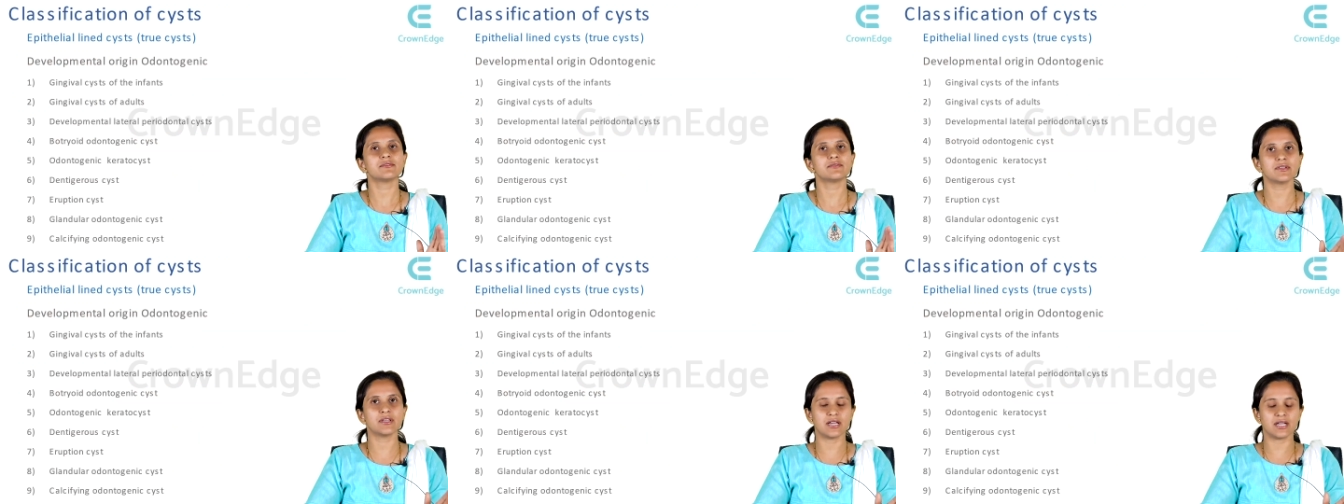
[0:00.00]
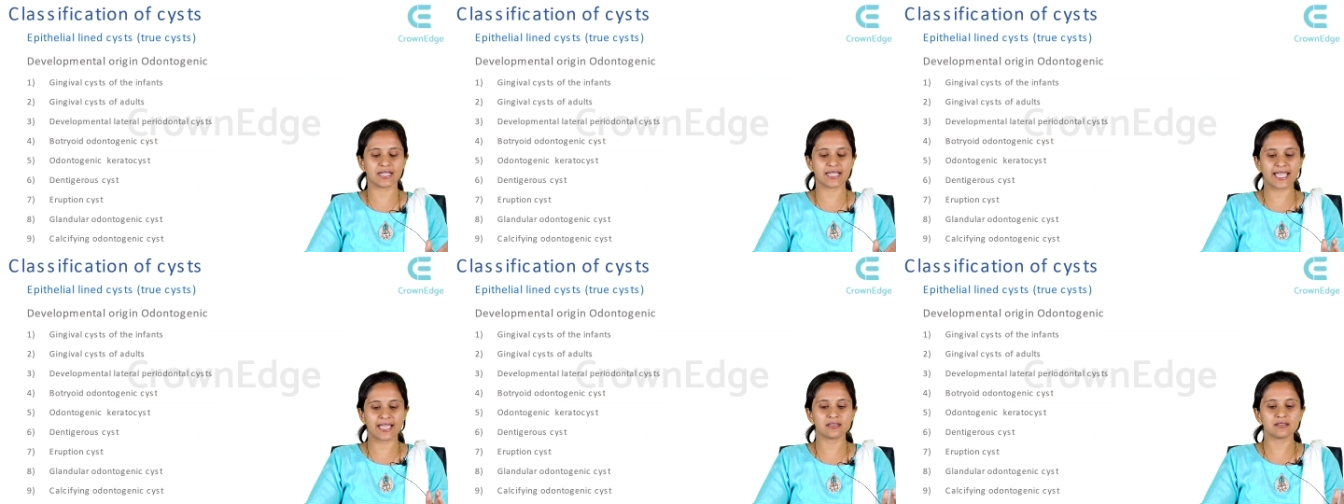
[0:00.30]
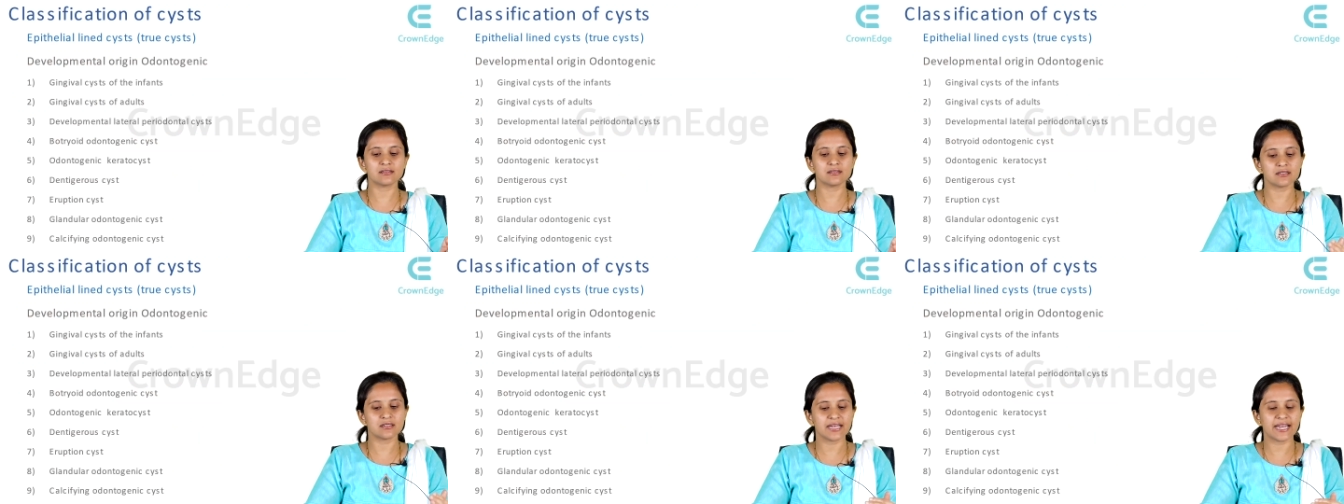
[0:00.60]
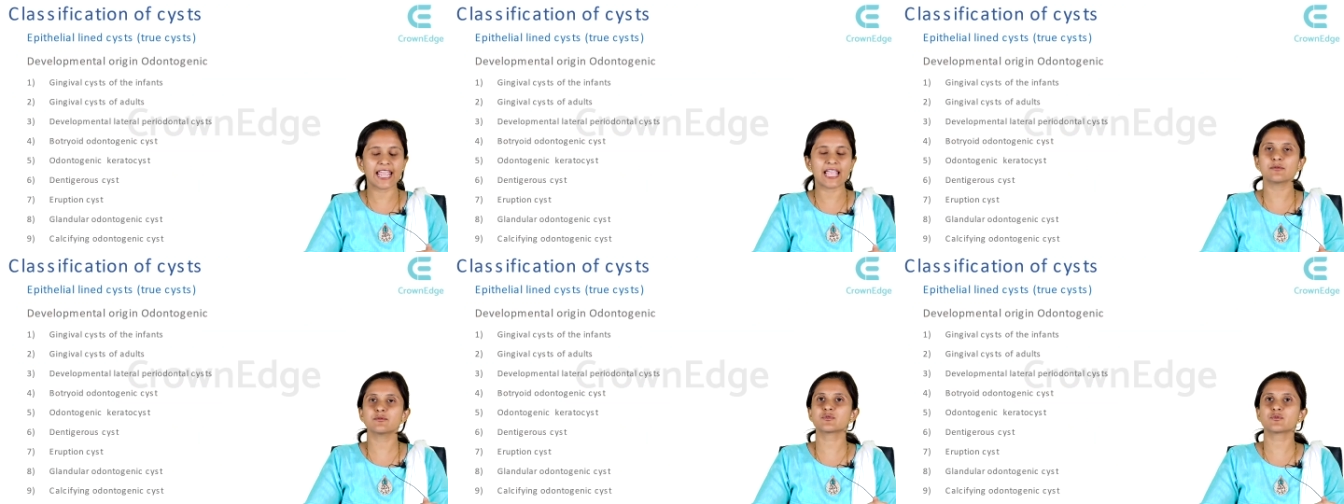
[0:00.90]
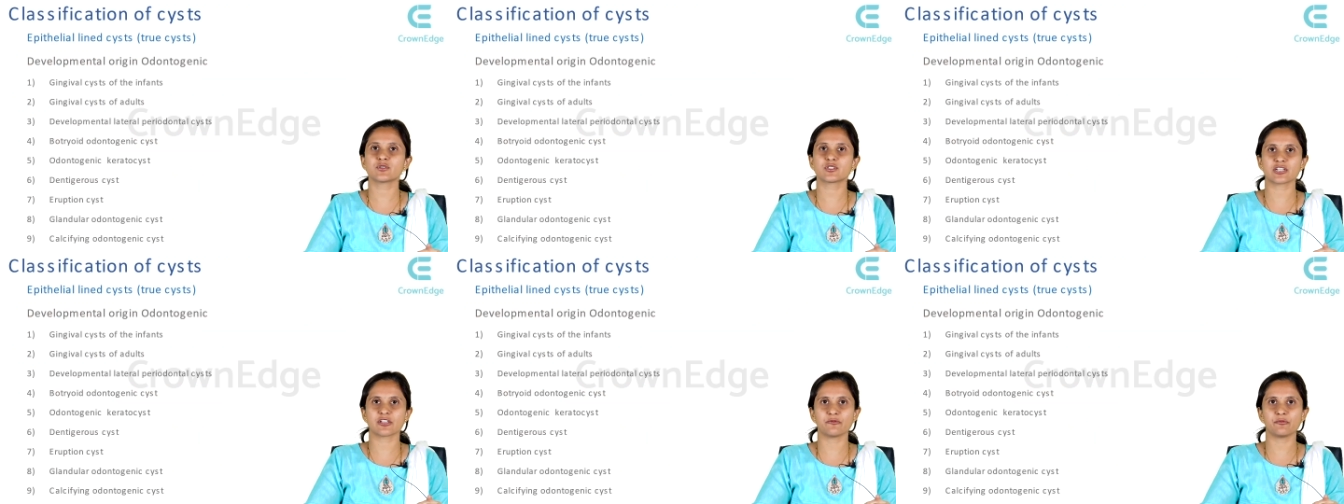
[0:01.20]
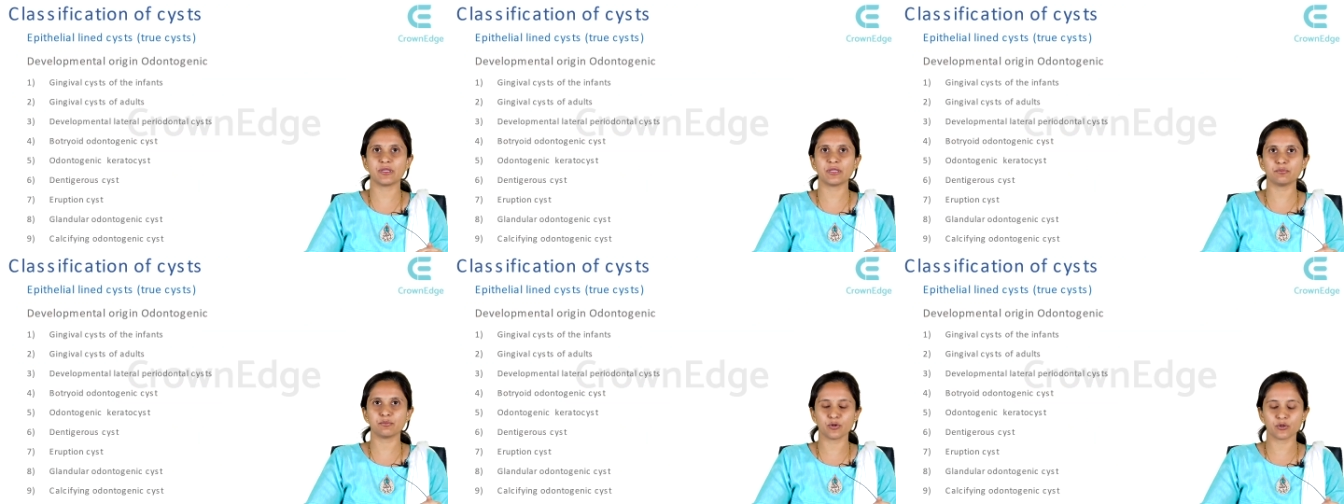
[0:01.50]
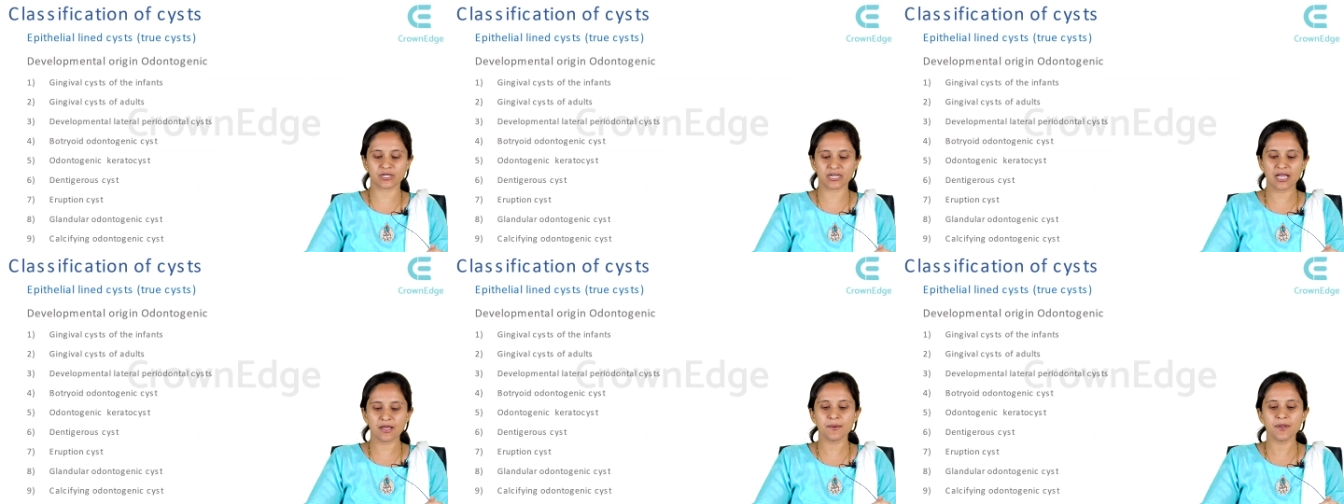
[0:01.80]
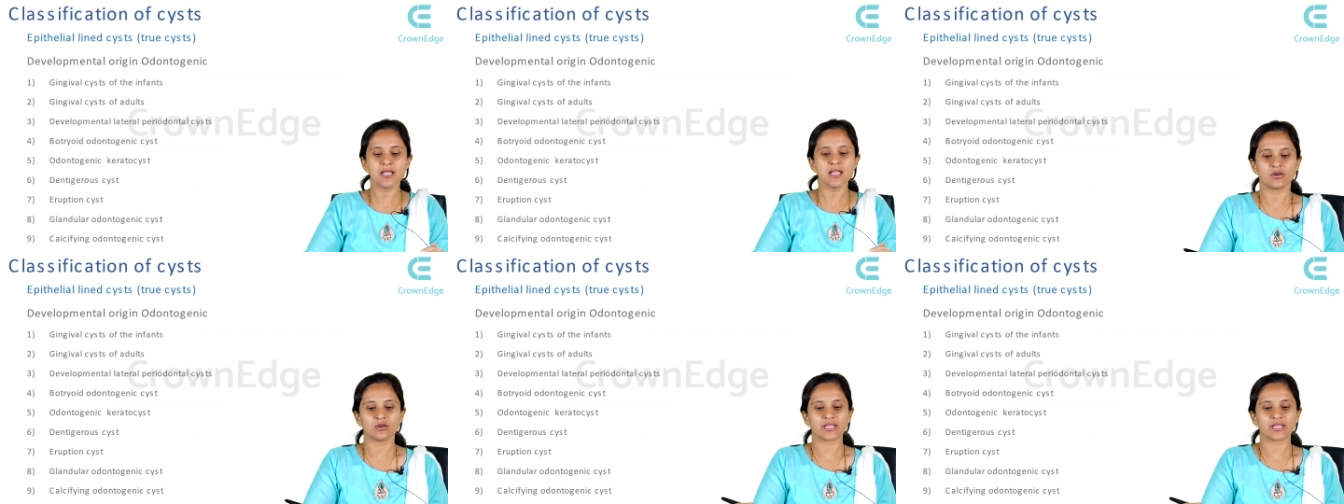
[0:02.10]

we are again the names which have been put up.